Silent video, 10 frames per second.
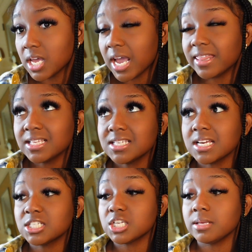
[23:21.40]
And that's
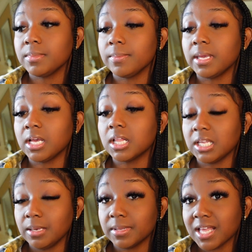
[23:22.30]
not necessarily me being
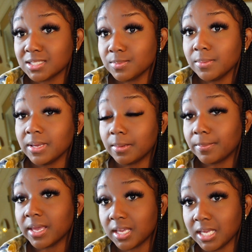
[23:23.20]
clean, but that's me being
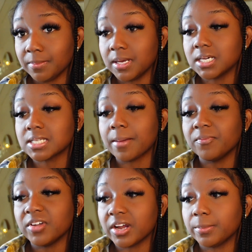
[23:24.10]
picky because I'm
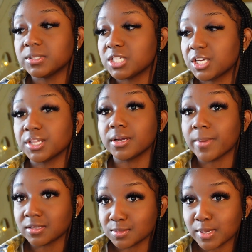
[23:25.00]
very particular
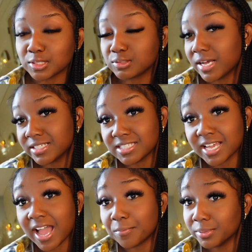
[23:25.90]
about smells. You guys see
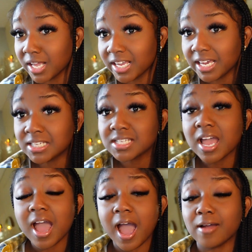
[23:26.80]
I have plugins,
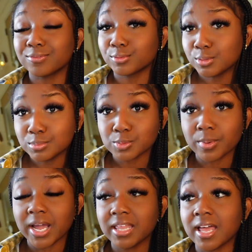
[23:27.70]
I have room
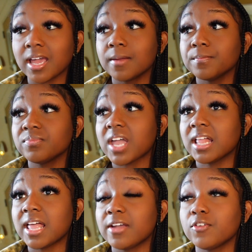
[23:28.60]
spray. I
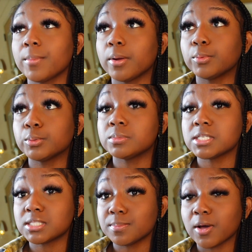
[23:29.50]
like for my room to
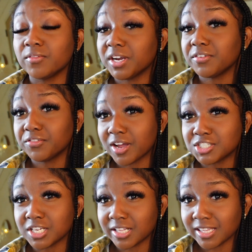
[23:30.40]
smell very
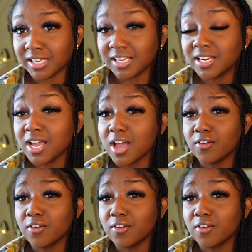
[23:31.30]
fresh and clean.